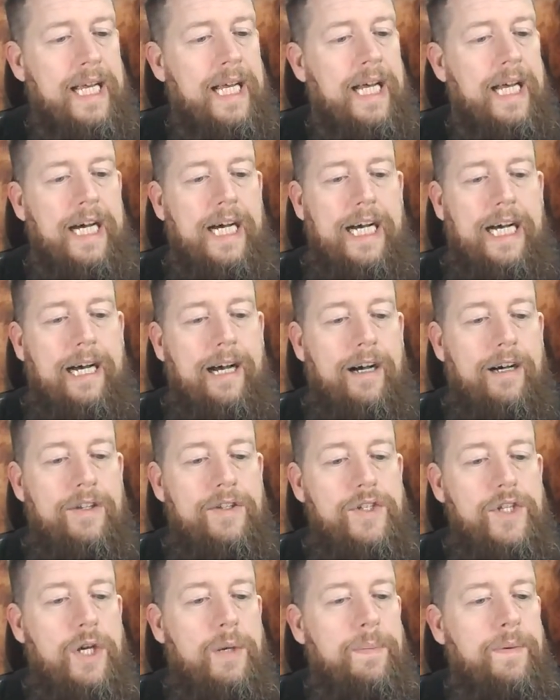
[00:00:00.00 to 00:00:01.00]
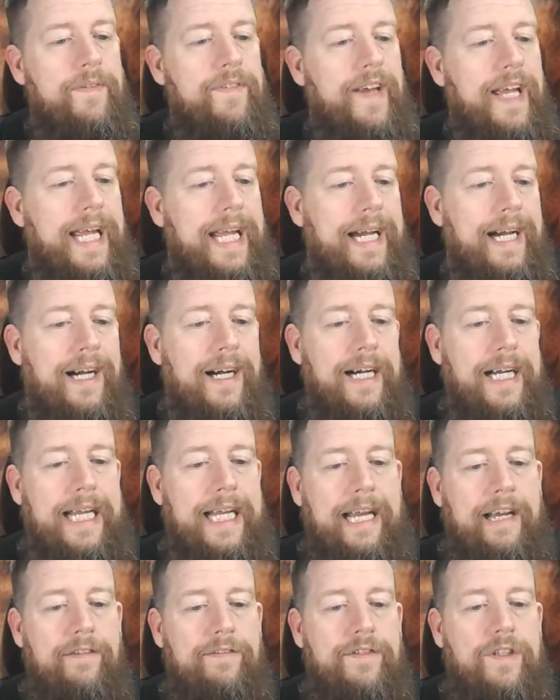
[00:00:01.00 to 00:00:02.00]
On top of here, I
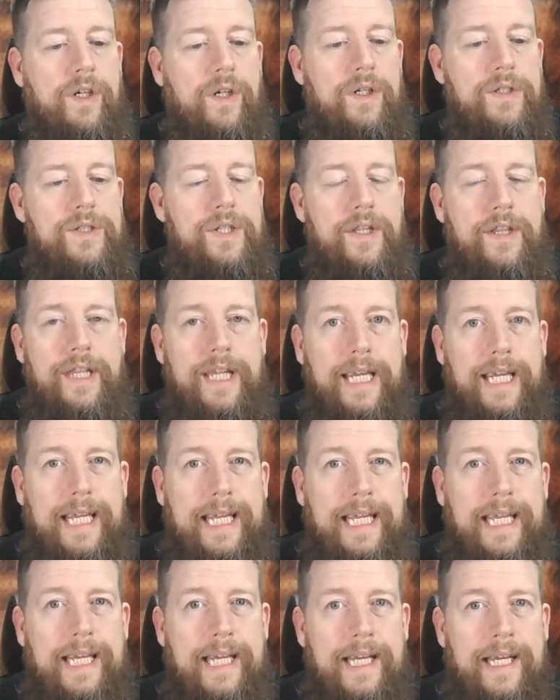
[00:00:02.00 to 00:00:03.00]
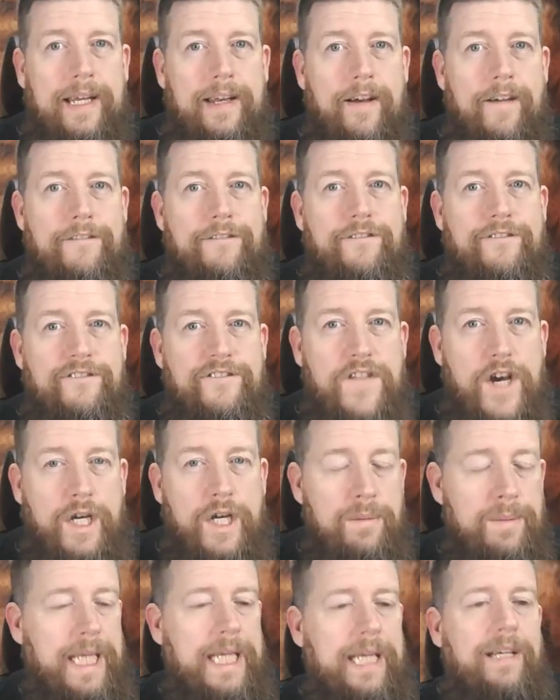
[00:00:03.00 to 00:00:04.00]
have got the
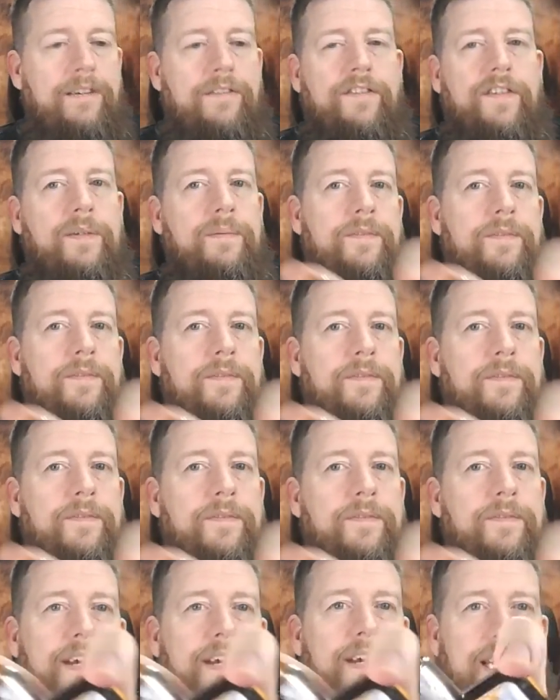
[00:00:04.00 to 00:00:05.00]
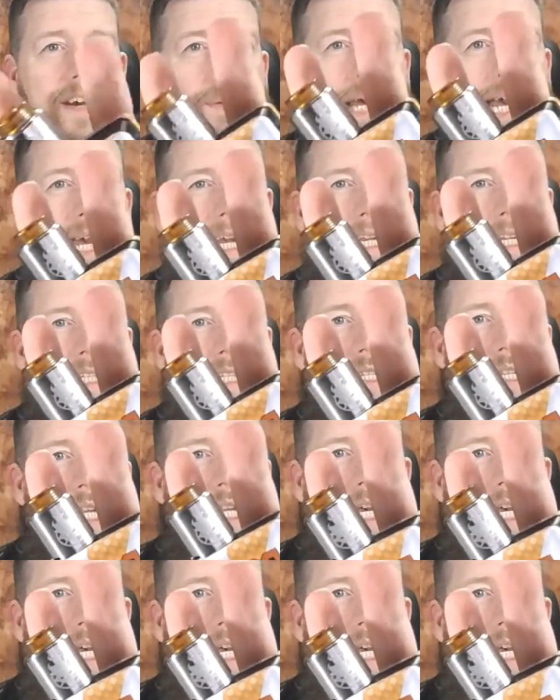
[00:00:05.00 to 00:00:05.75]
Phobia from Vandy Vape and